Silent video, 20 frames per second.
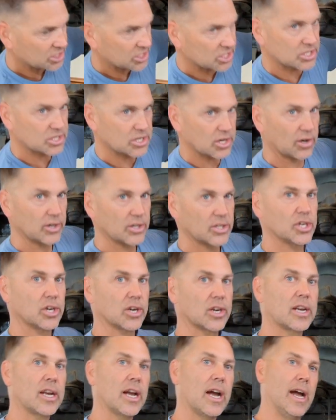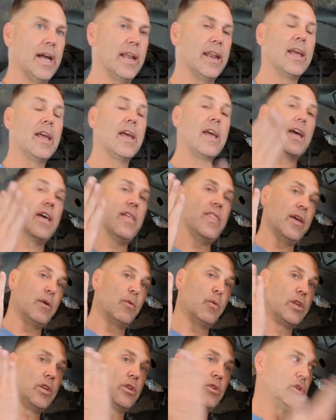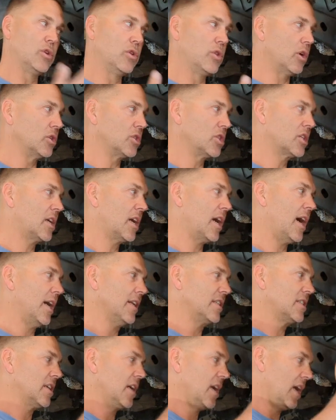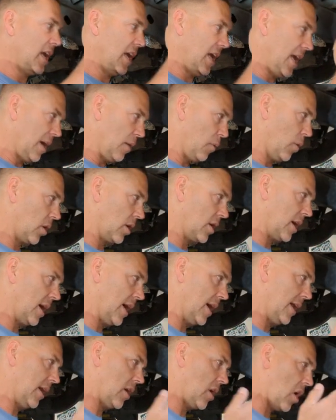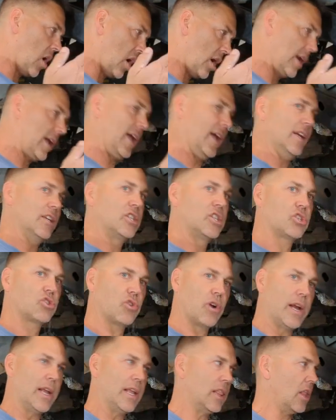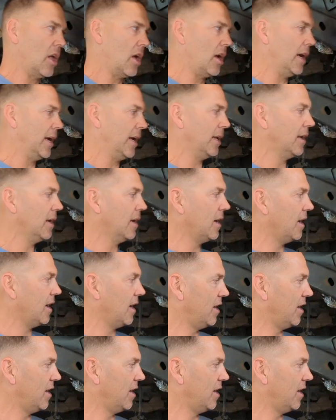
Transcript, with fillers: Start your cut. And then when you do those cuts, it will cut on a straight line.